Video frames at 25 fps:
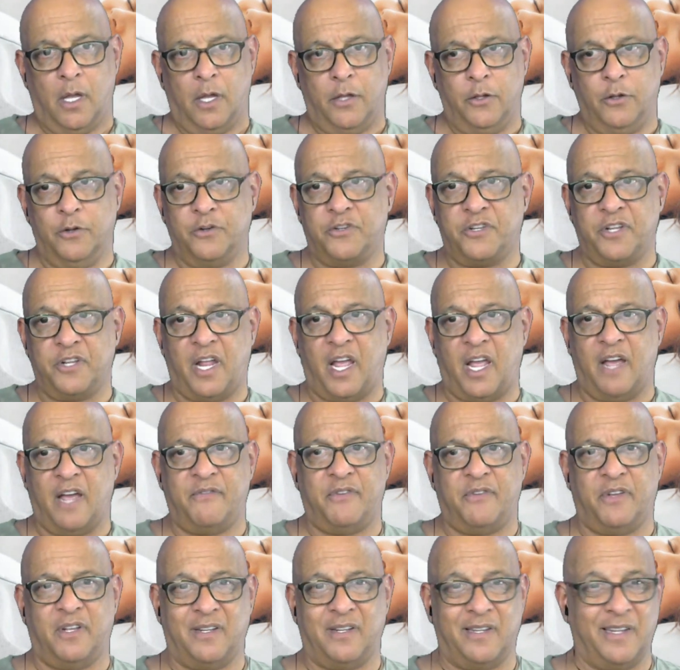You should
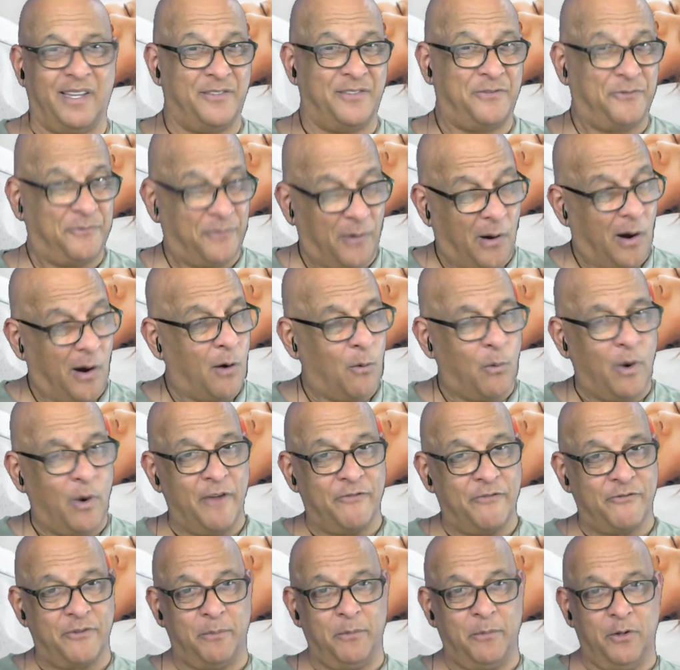have it as far away
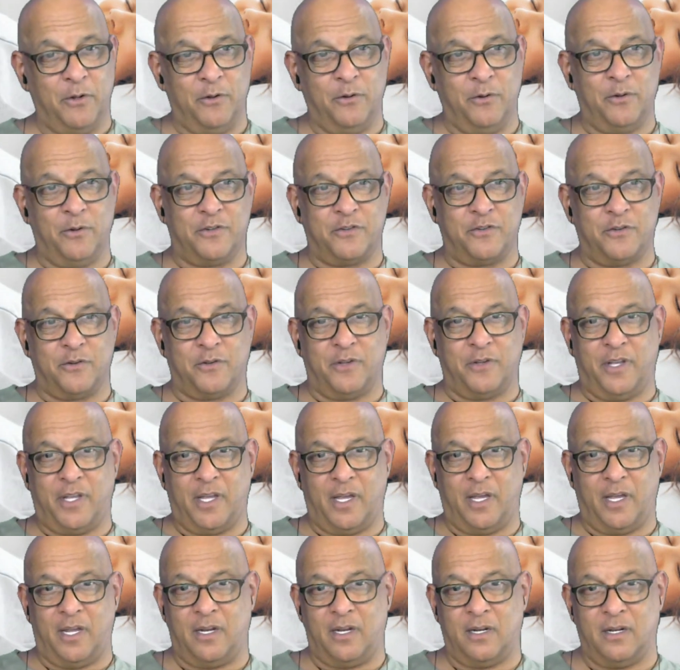from you as you can
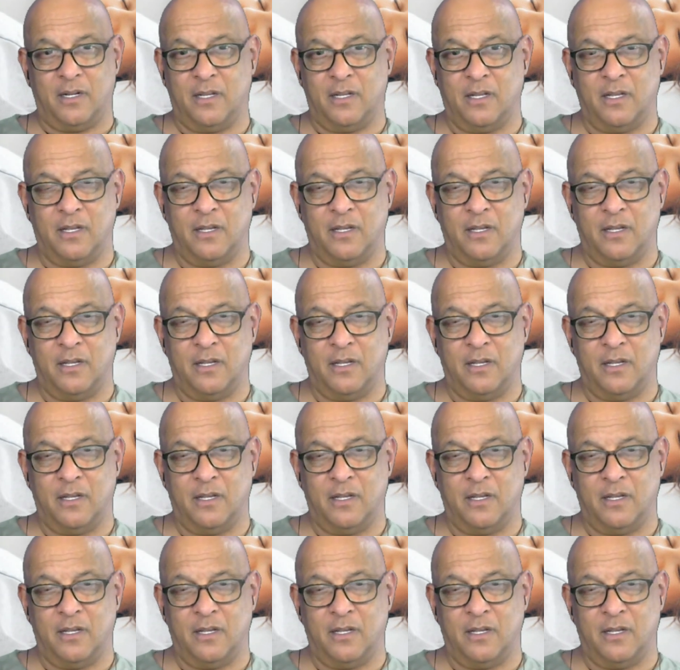get.